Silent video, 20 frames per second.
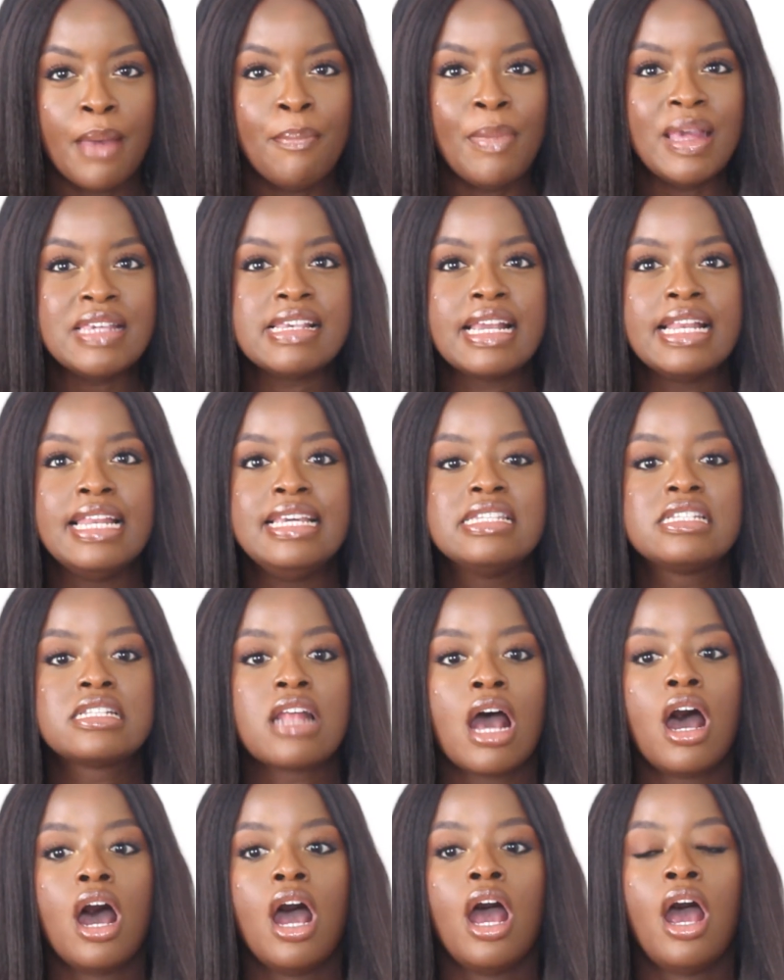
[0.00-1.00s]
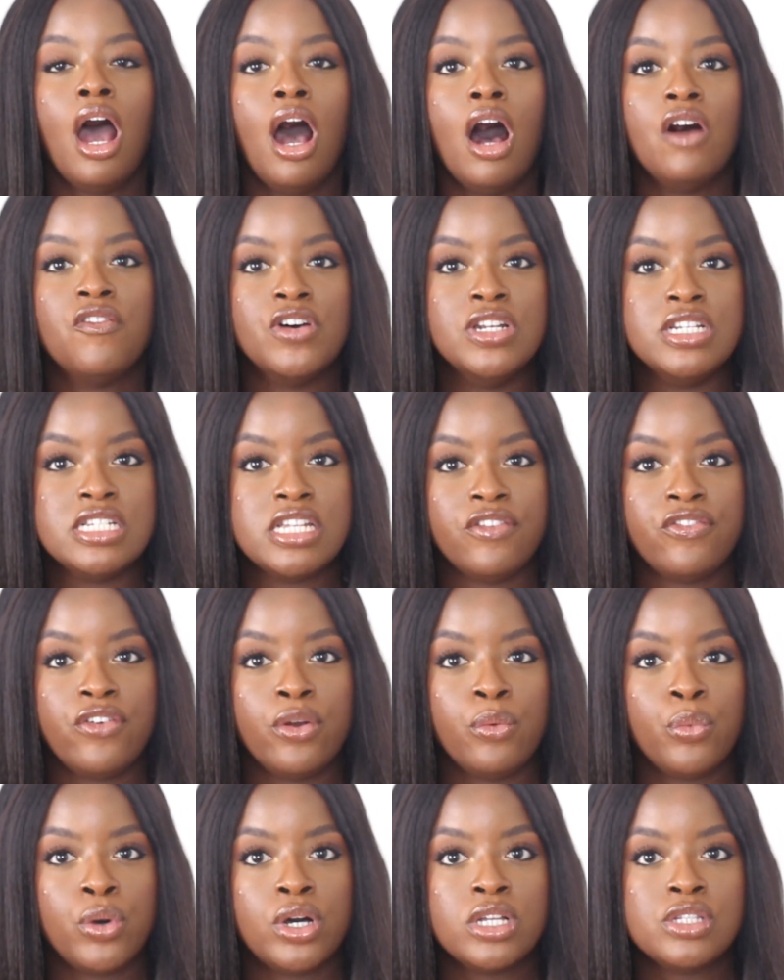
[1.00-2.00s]
basically start her off on
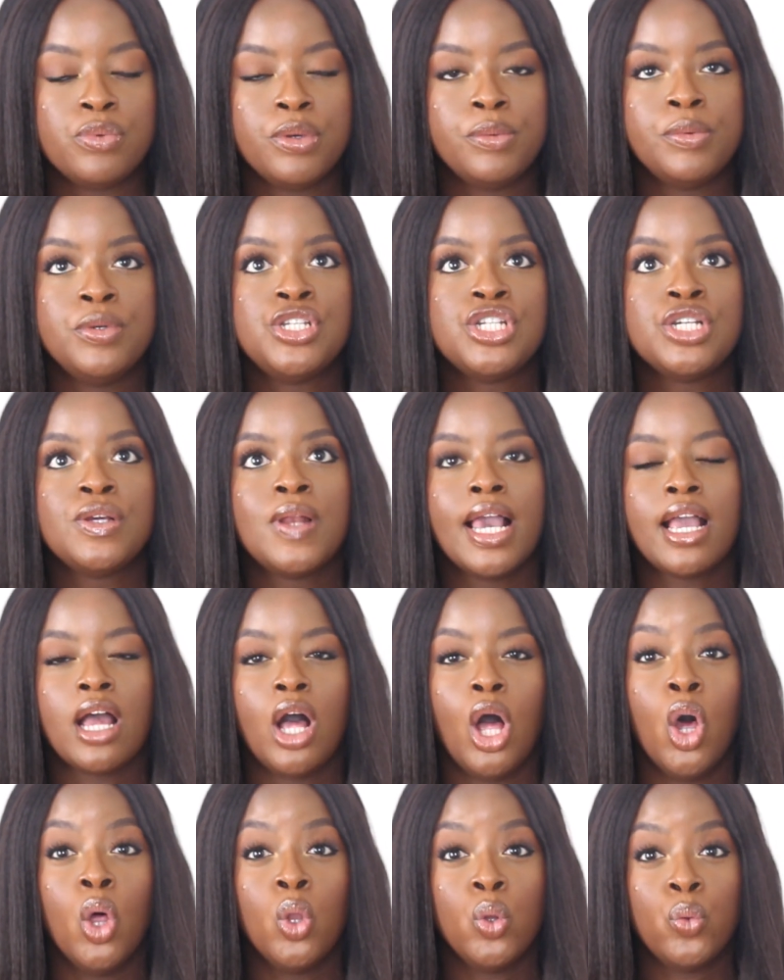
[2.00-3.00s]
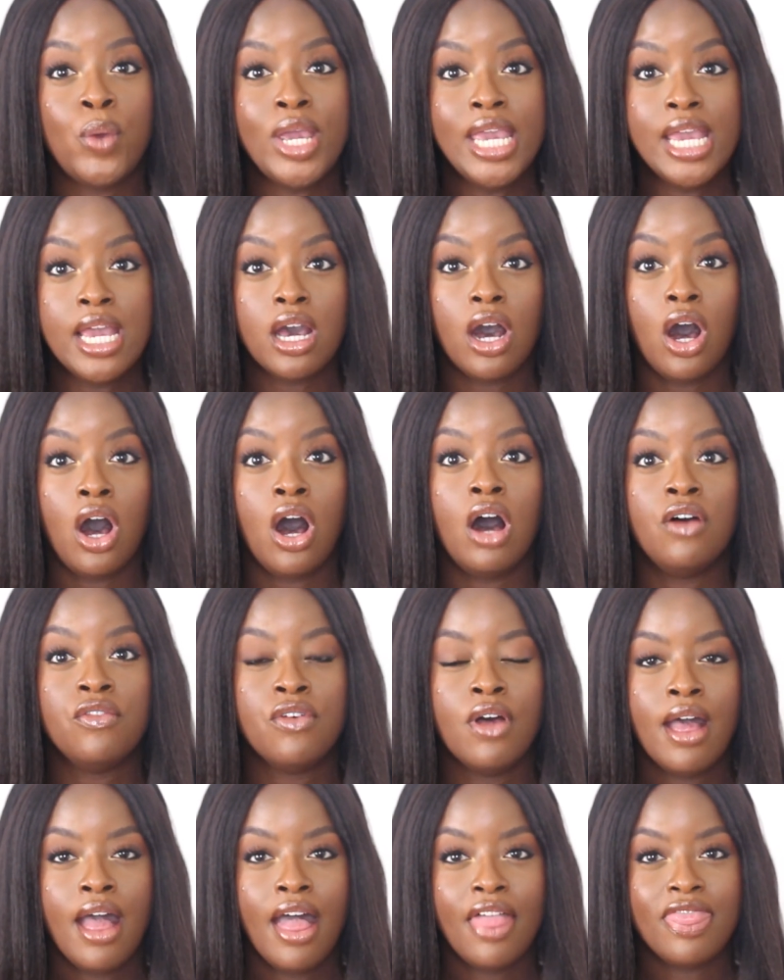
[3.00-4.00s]
different ones. We would do like a whole week
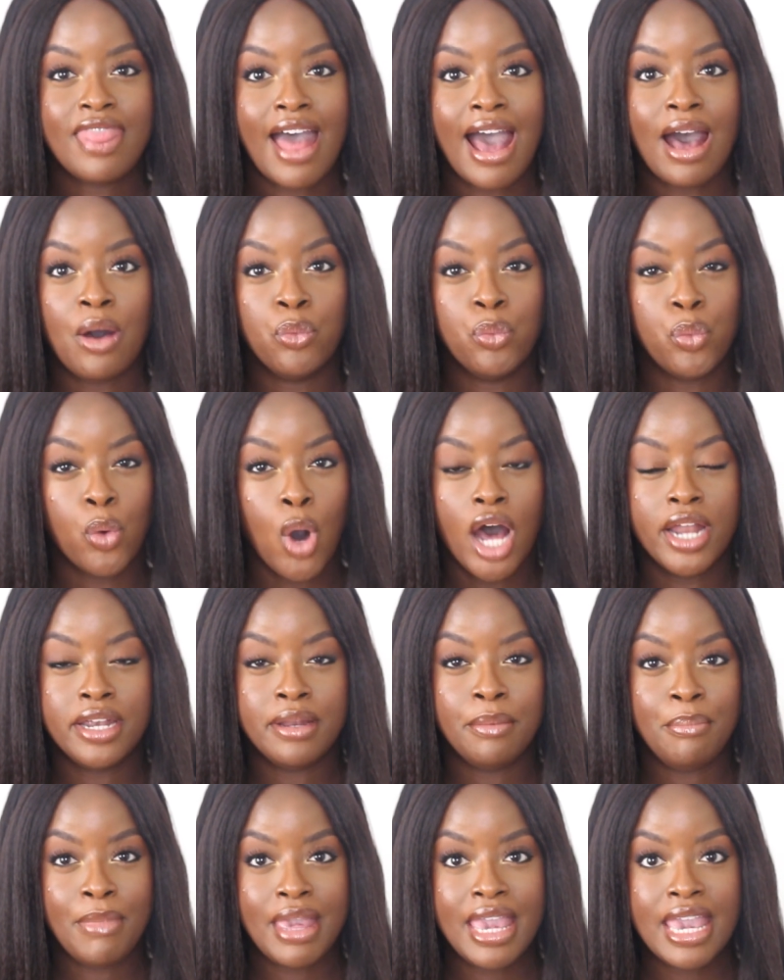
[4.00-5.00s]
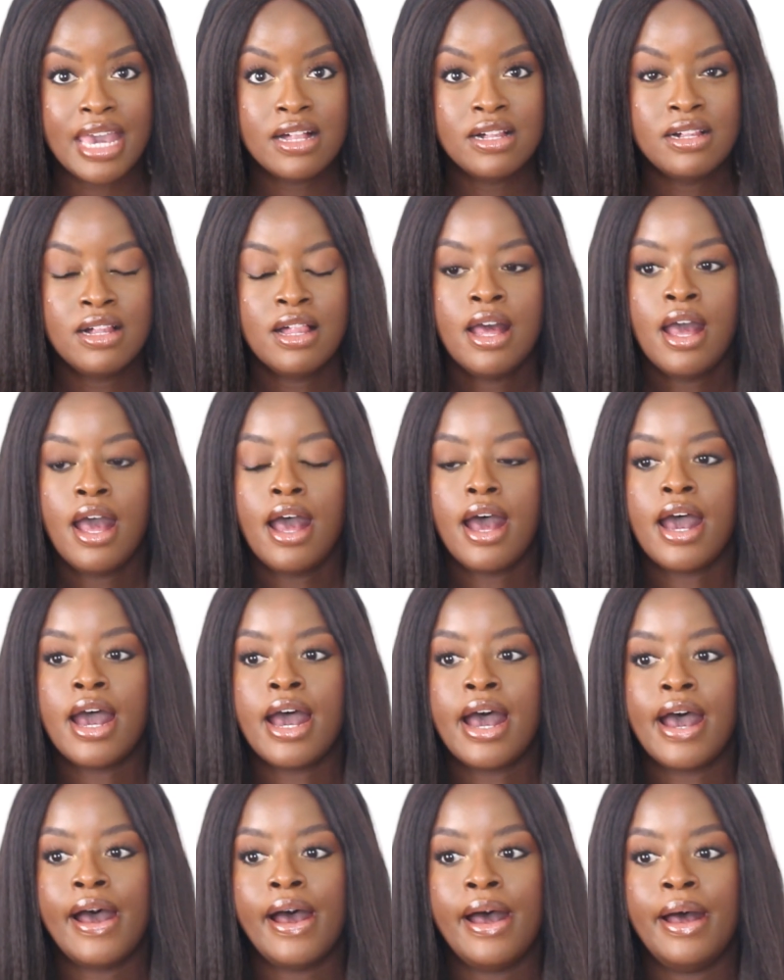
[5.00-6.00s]
of that one meal,
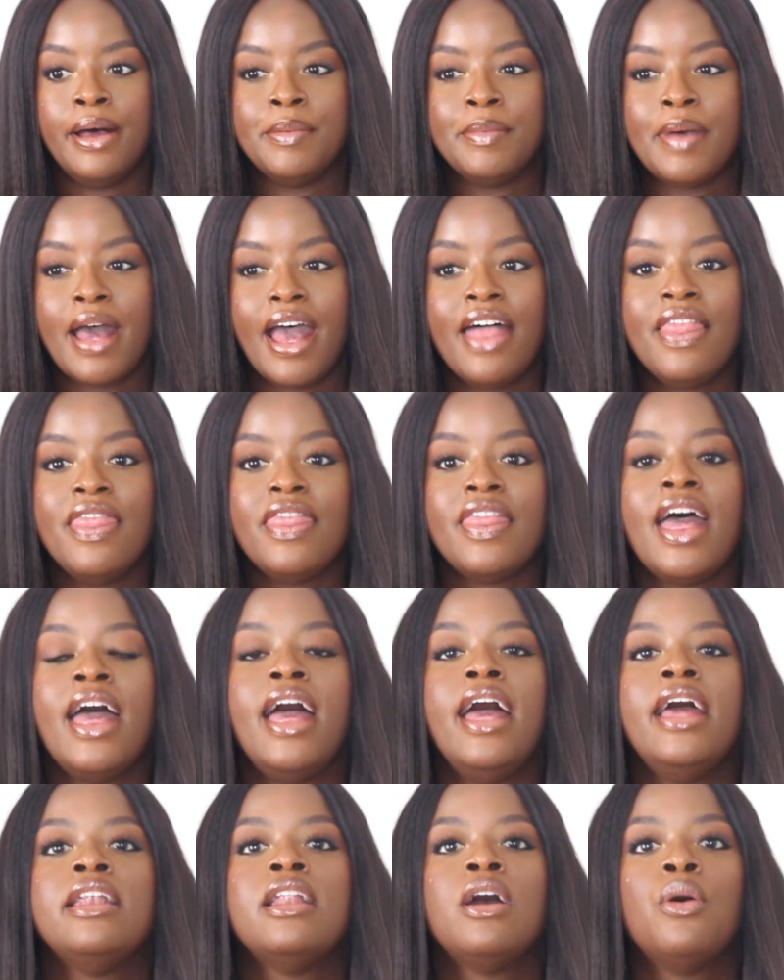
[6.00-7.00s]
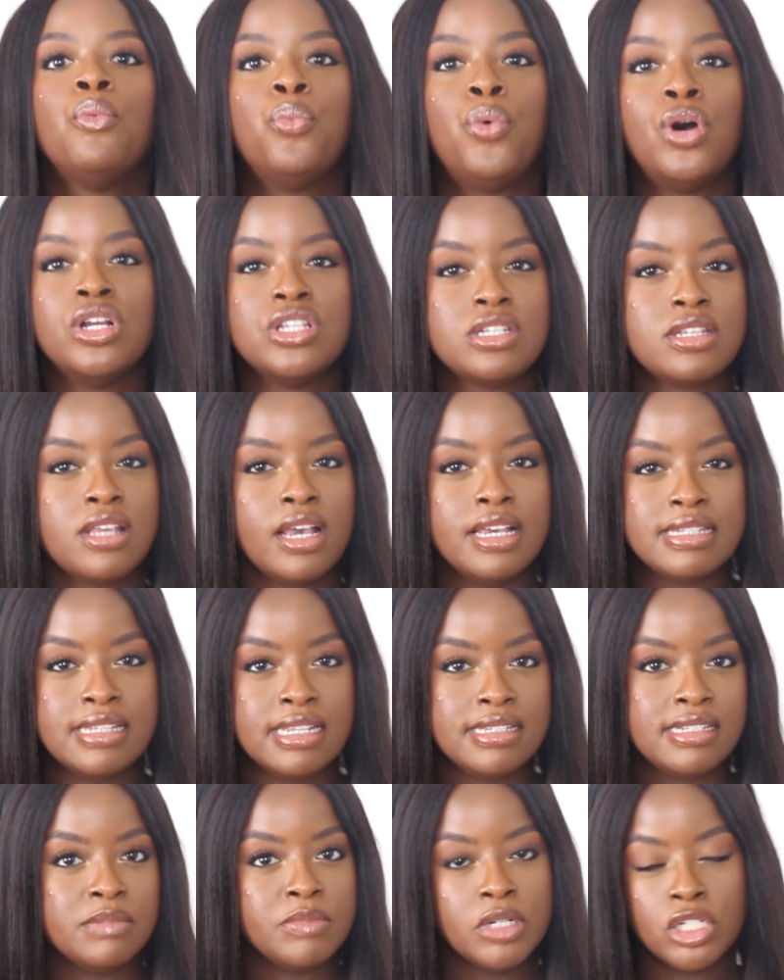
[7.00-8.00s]
and then once her
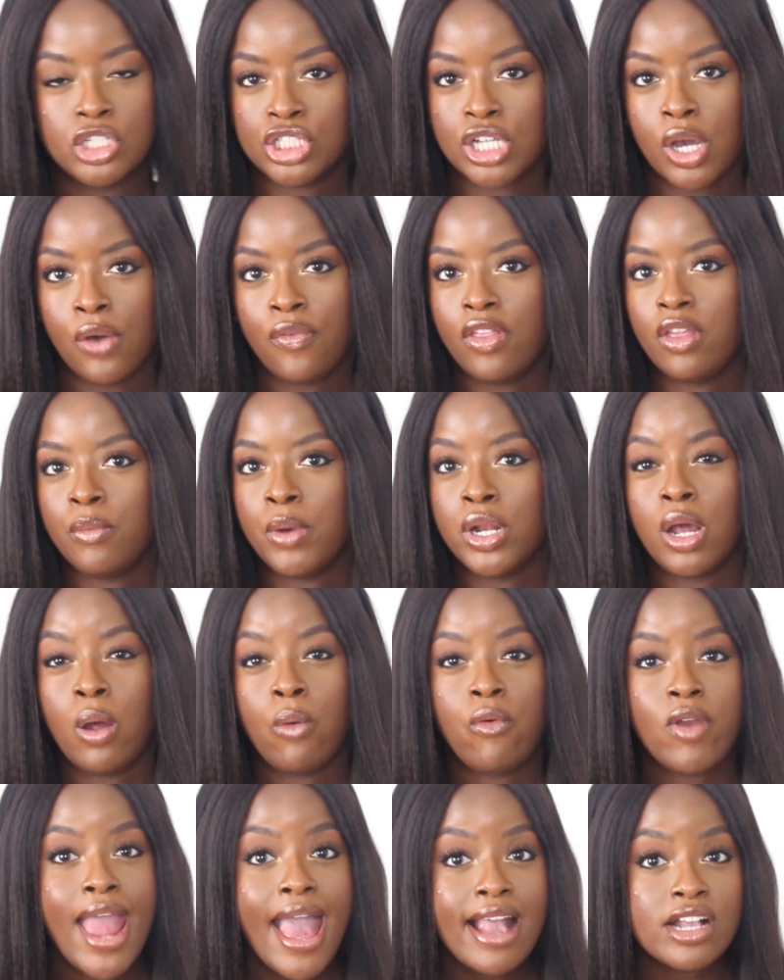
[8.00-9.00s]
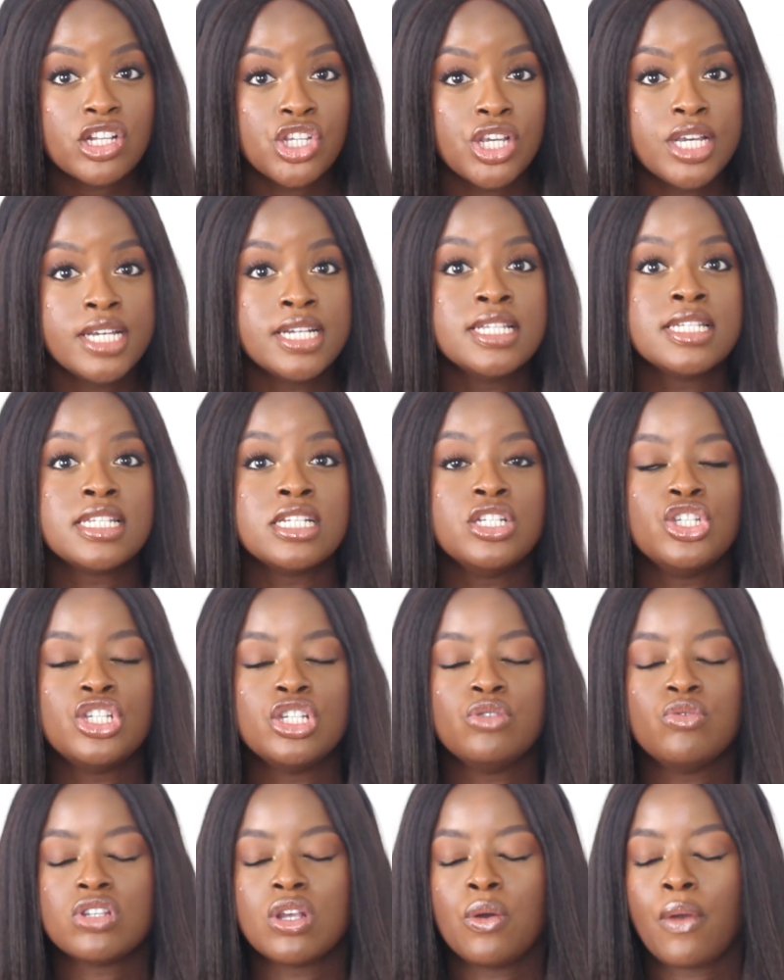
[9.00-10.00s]
system had shown that there were no reactions and
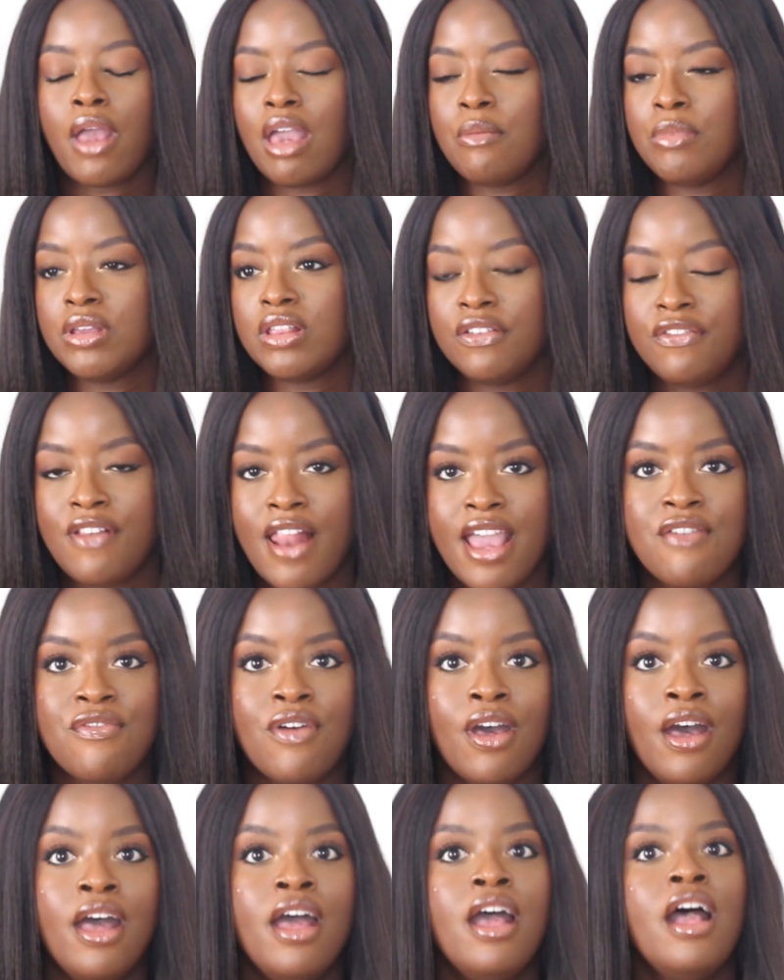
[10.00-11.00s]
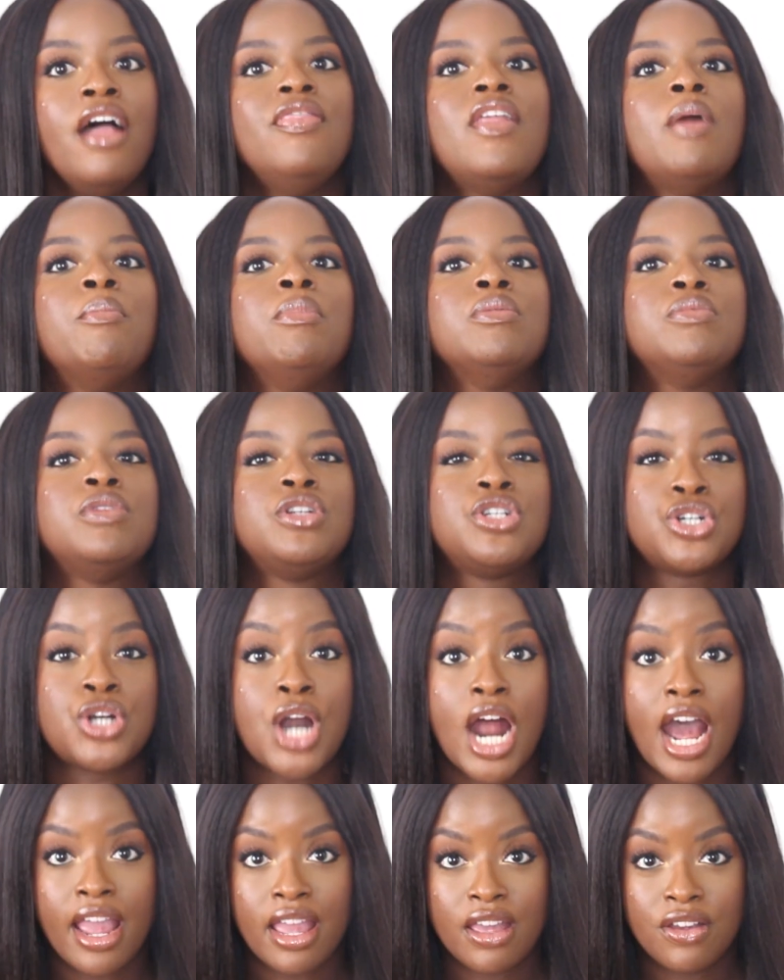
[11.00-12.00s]
she was okay with the flavor, then we would
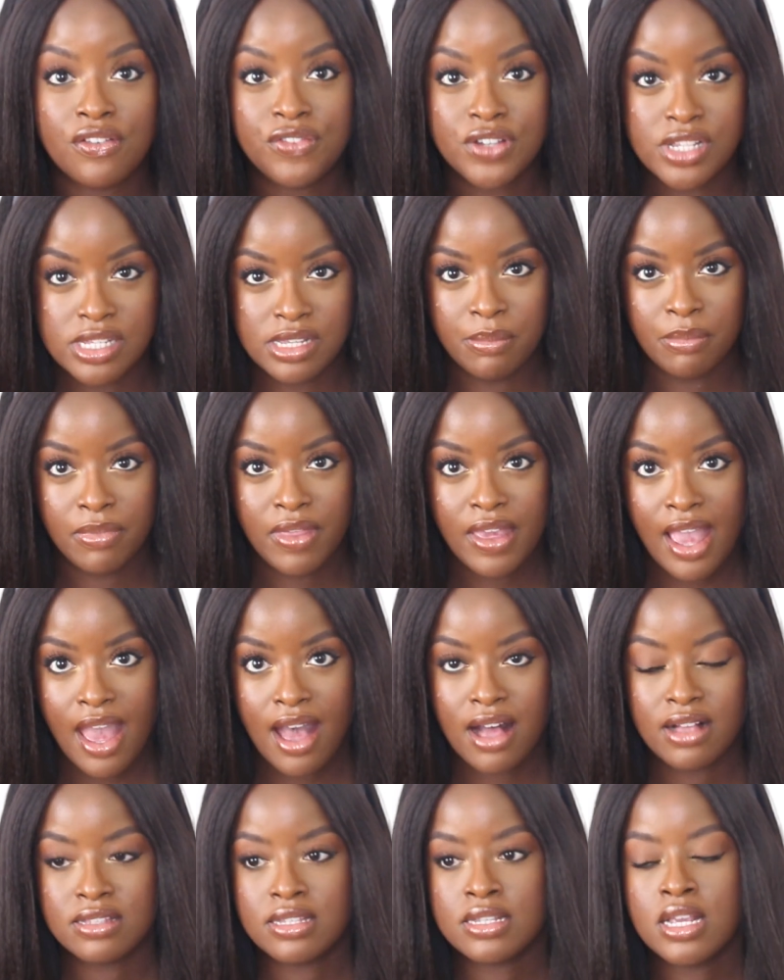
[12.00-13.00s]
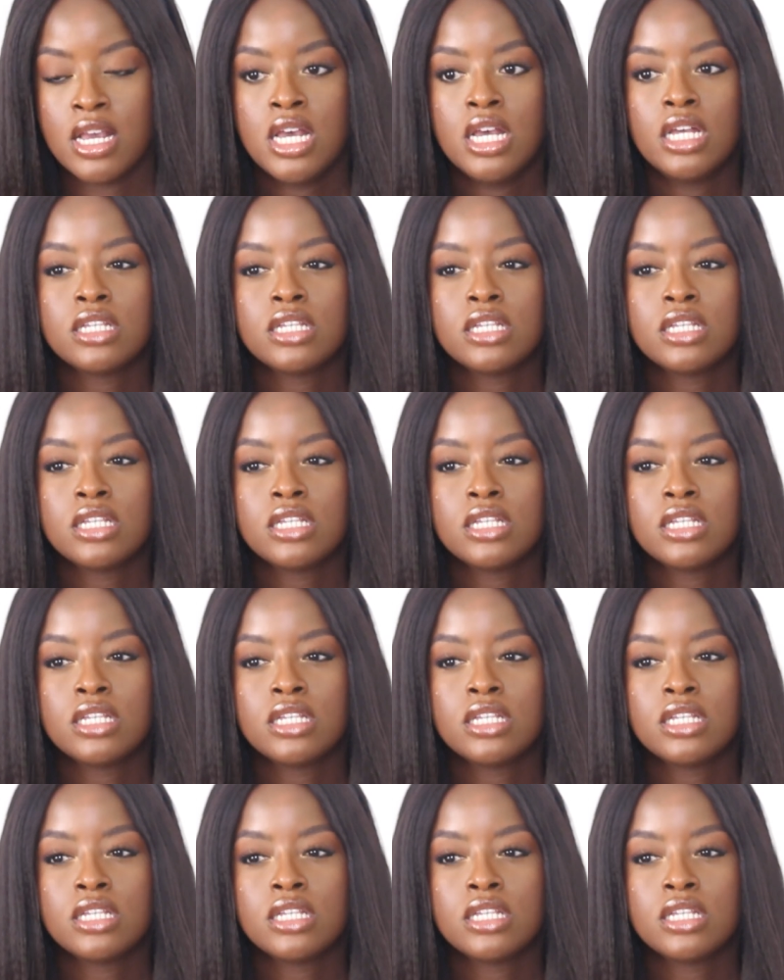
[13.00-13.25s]
try for something else.